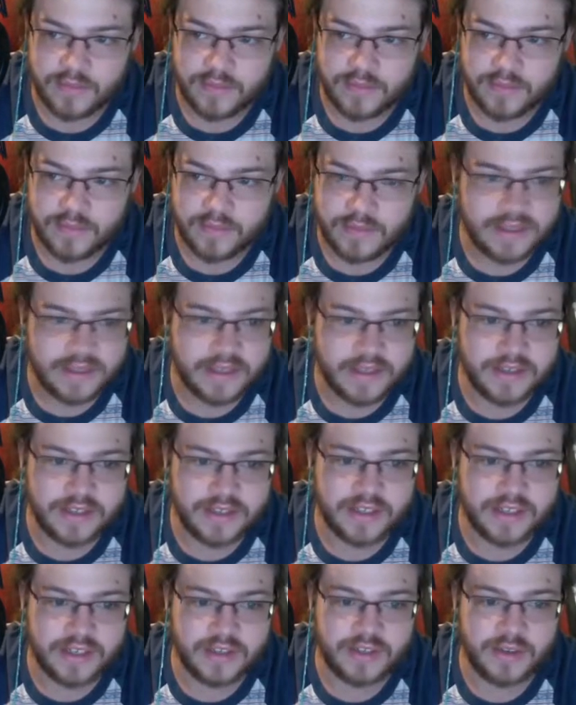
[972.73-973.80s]
This thing just
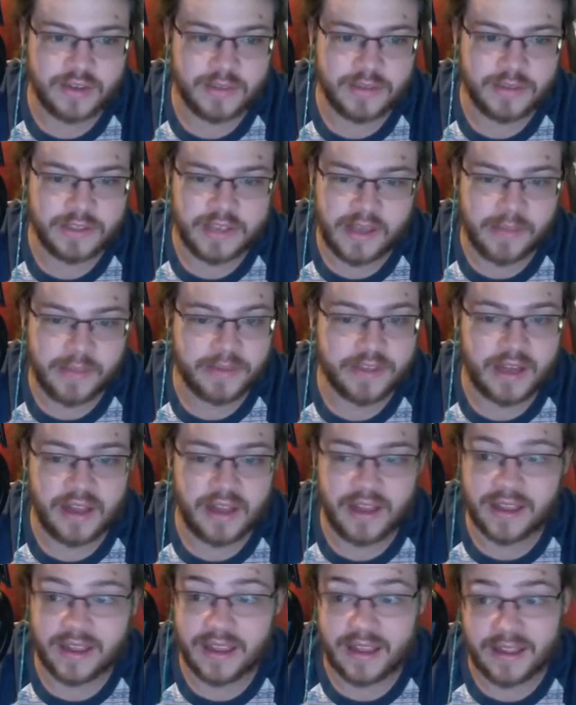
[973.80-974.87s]
does so much damage. I
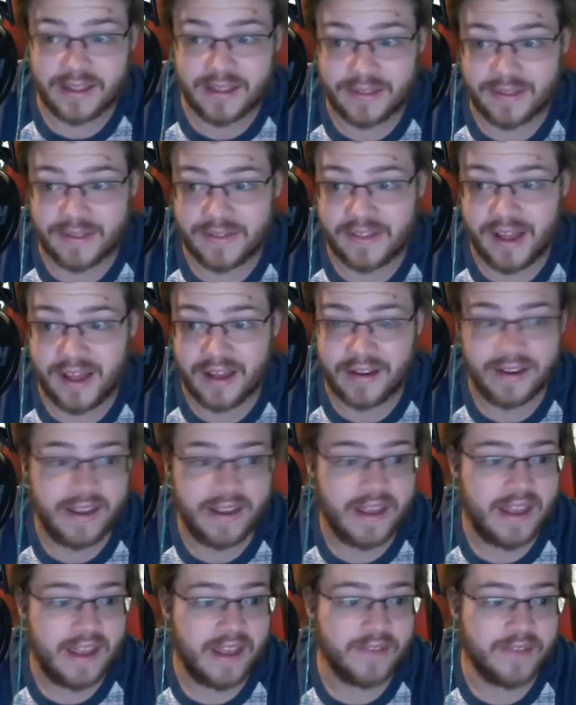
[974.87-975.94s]
like Gigalith a lot,
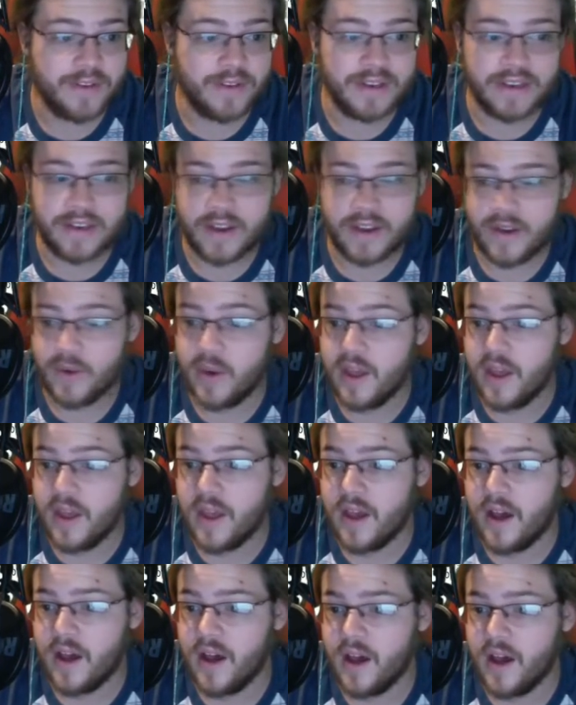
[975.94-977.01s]
if you didn't know.
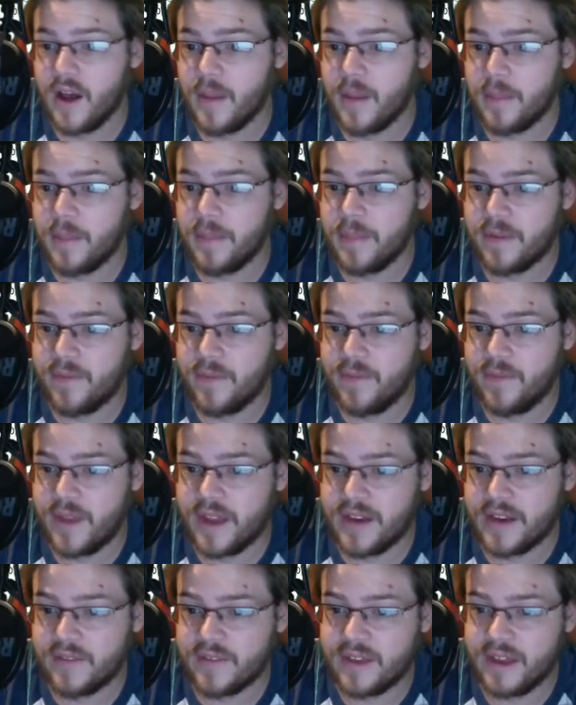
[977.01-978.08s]
I'm a big fan
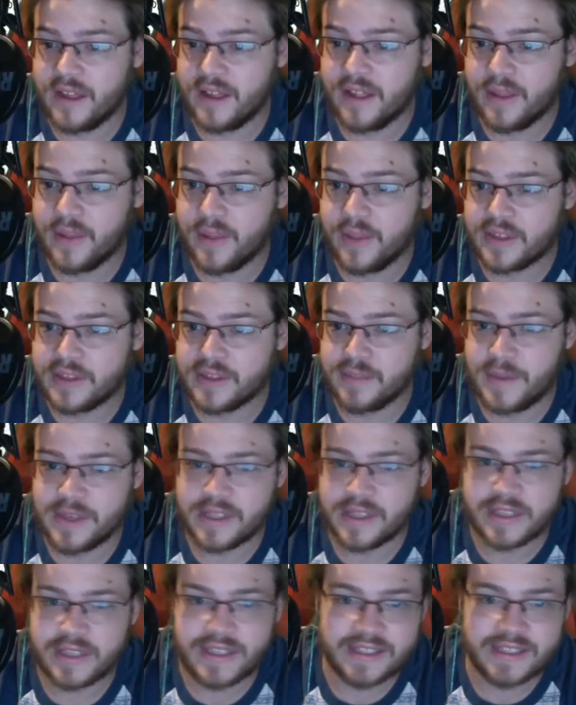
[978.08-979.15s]
of Gigalith,
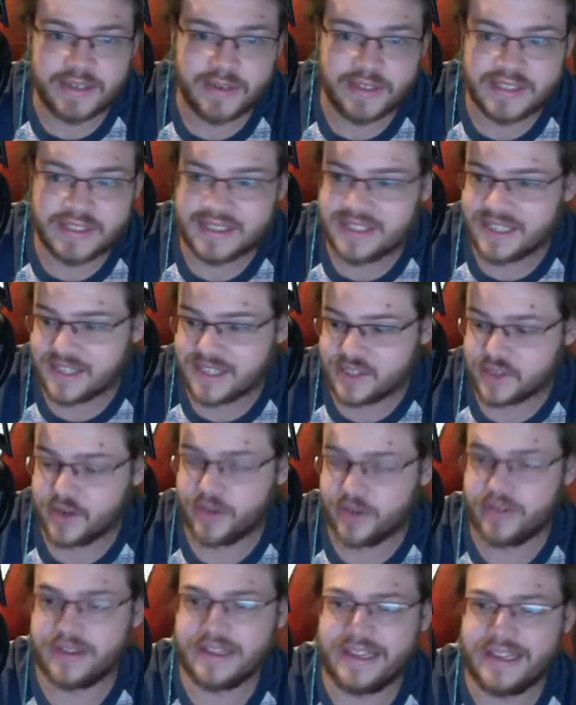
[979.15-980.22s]
especially in Series 6
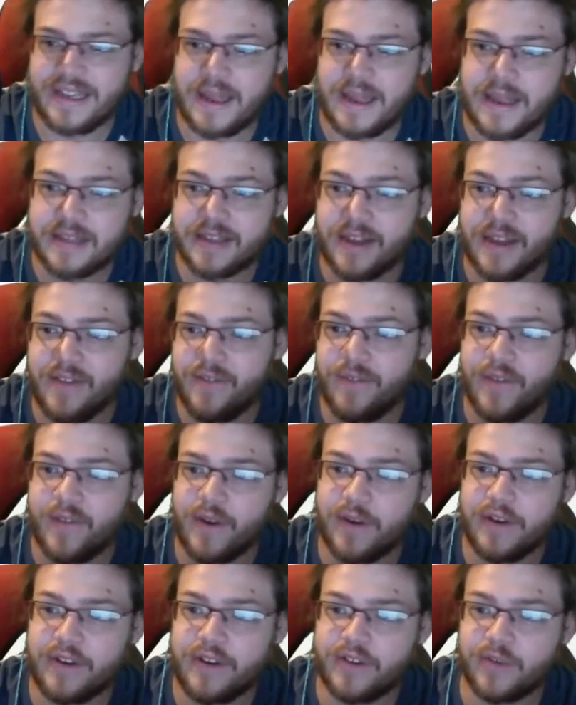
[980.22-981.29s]
currently. It's a
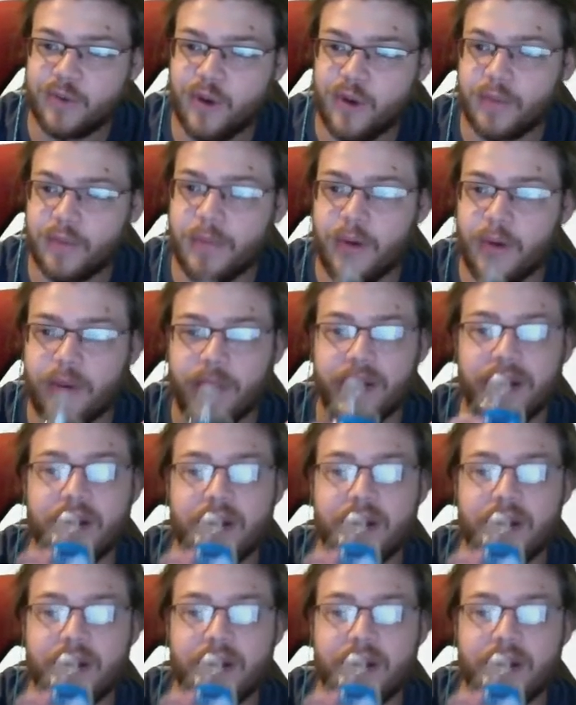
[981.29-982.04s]
very strong Pokemon.